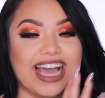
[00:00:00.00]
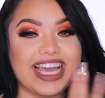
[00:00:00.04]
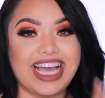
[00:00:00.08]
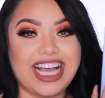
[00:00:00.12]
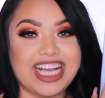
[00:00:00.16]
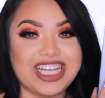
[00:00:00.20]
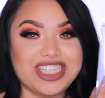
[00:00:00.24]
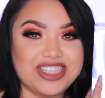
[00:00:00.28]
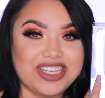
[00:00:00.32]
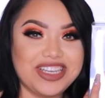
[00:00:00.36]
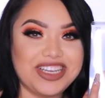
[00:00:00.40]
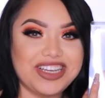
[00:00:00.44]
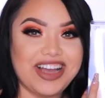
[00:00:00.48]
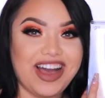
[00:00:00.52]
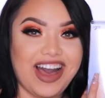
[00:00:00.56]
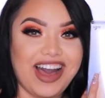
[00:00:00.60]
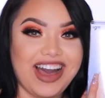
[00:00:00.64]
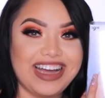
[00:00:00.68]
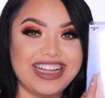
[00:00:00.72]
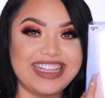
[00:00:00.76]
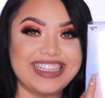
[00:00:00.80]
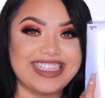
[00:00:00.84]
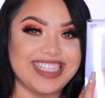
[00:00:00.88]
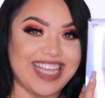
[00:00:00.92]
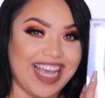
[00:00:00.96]
I actually
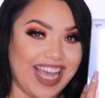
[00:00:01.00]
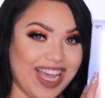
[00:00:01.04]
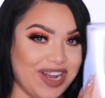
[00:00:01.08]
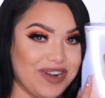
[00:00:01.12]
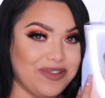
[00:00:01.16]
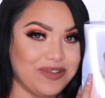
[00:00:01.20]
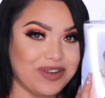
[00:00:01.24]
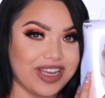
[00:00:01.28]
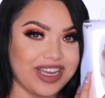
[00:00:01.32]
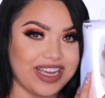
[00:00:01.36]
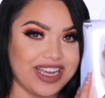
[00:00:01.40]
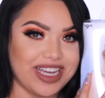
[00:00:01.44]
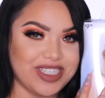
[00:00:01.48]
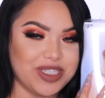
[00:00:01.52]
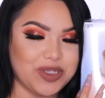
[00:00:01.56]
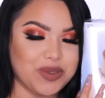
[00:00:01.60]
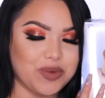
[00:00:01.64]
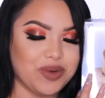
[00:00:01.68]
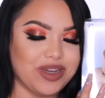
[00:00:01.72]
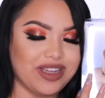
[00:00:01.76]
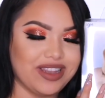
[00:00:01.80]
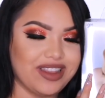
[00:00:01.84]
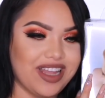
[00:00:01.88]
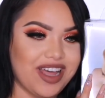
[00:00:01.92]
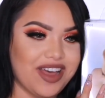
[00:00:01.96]
got 10 wigs.
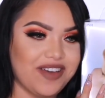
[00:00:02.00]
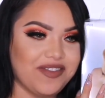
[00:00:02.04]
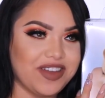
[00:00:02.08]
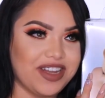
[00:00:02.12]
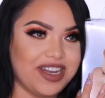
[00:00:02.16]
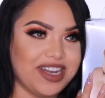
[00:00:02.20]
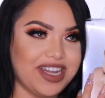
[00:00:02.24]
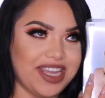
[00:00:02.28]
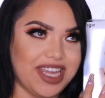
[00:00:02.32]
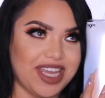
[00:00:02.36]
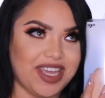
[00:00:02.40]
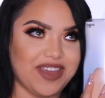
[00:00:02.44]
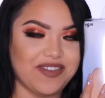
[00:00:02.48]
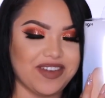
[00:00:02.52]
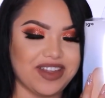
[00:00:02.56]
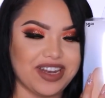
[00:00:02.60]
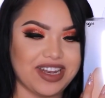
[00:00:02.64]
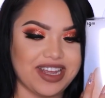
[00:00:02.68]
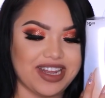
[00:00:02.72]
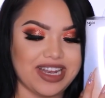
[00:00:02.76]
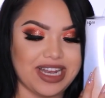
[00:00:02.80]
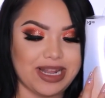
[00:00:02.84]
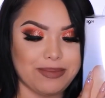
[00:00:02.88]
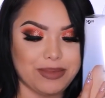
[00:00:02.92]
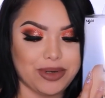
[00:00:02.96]
We love an even
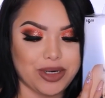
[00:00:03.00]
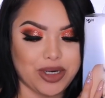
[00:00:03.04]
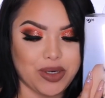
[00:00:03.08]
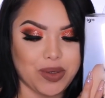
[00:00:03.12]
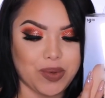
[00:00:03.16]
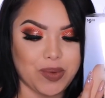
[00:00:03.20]
number,